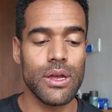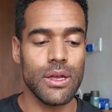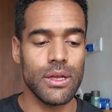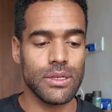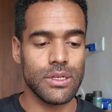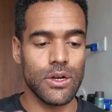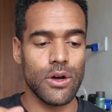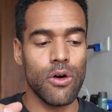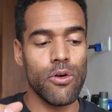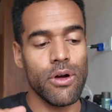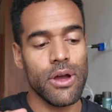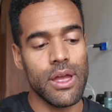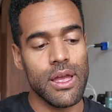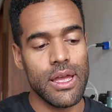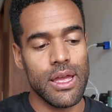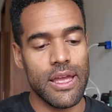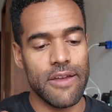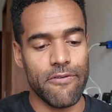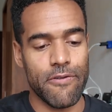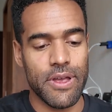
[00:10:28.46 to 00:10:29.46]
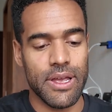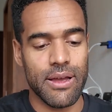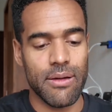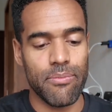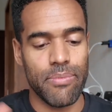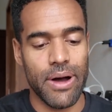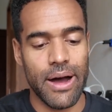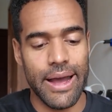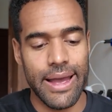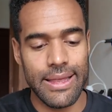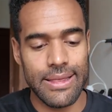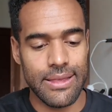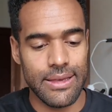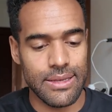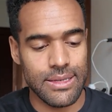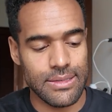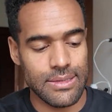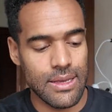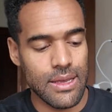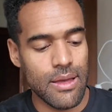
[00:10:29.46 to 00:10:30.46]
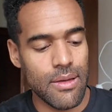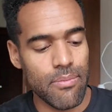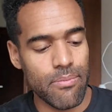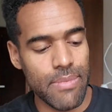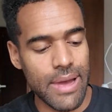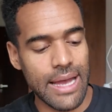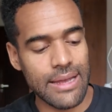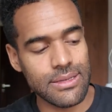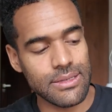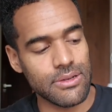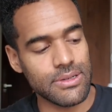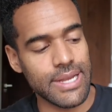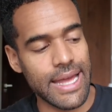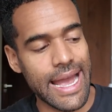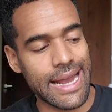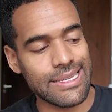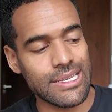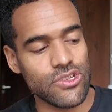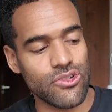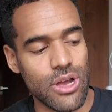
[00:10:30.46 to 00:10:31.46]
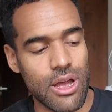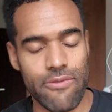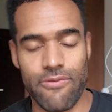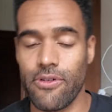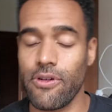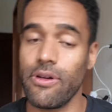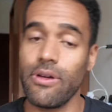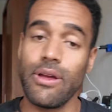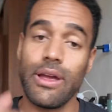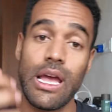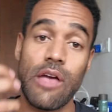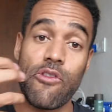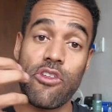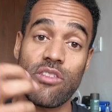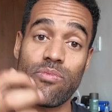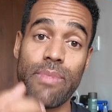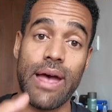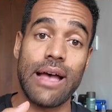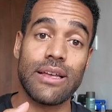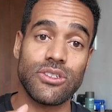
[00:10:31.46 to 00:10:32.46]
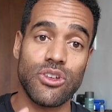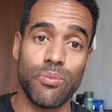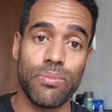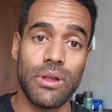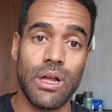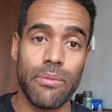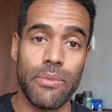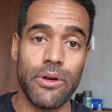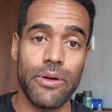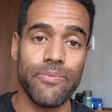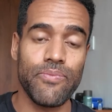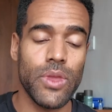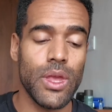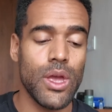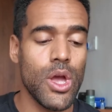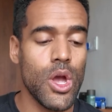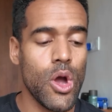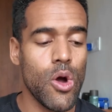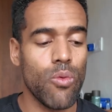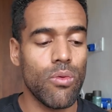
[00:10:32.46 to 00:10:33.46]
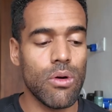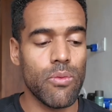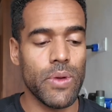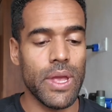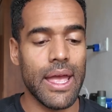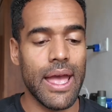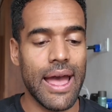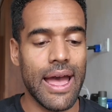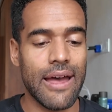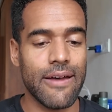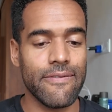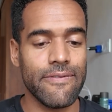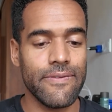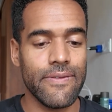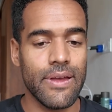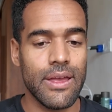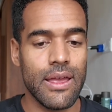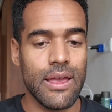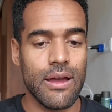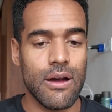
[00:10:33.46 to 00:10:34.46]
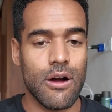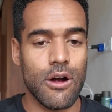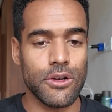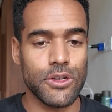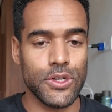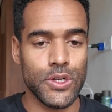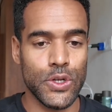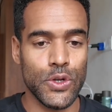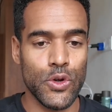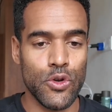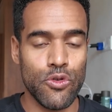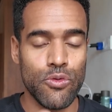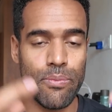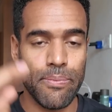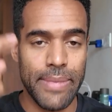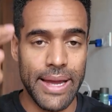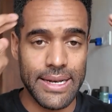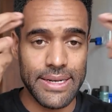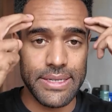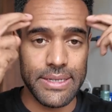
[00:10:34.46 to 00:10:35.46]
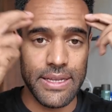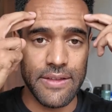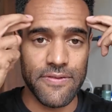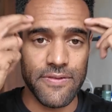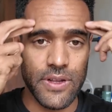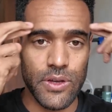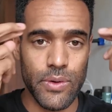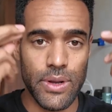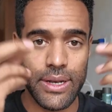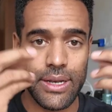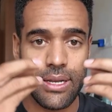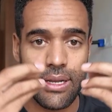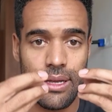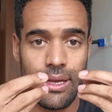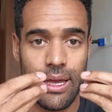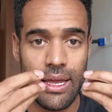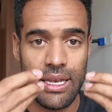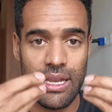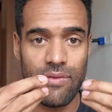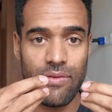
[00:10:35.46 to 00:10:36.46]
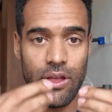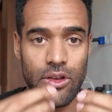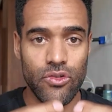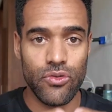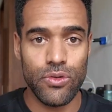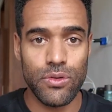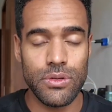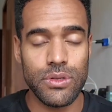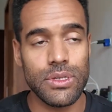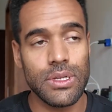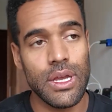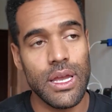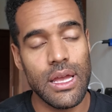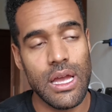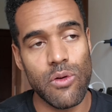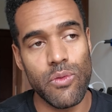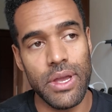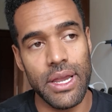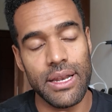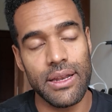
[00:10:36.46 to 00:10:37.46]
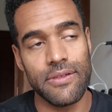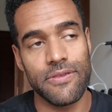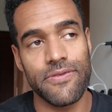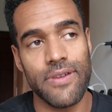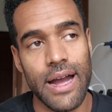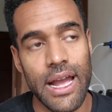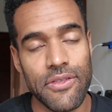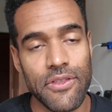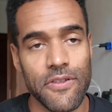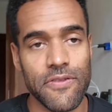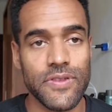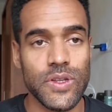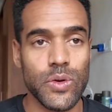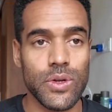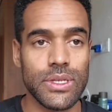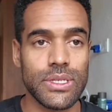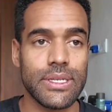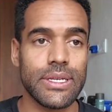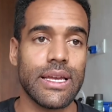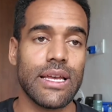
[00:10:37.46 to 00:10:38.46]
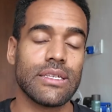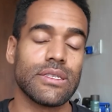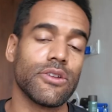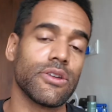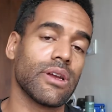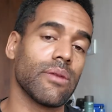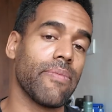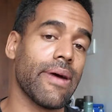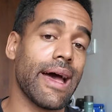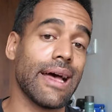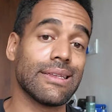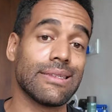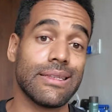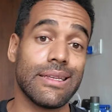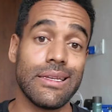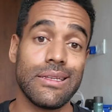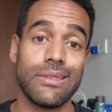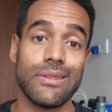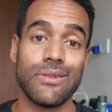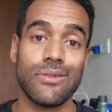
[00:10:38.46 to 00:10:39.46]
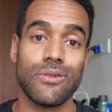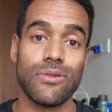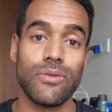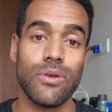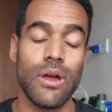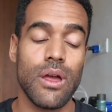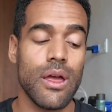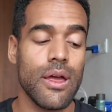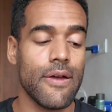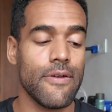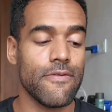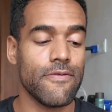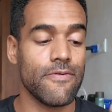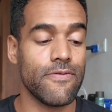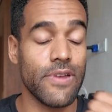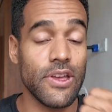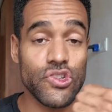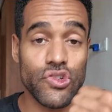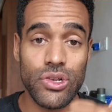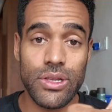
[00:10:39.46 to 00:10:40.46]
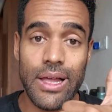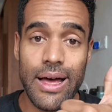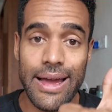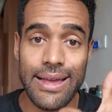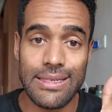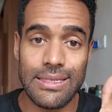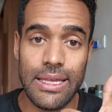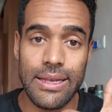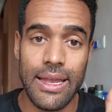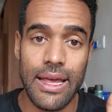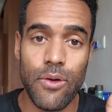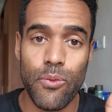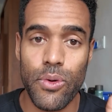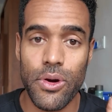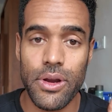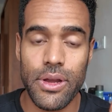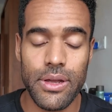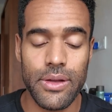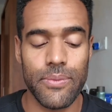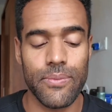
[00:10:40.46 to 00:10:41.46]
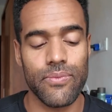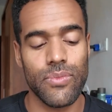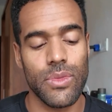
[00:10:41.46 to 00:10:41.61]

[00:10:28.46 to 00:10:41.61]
So if we combine this master taxi driver and this master plumber, what we have are two mentally fluent individuals, and we can define their fluency as their capacity to visualize the network,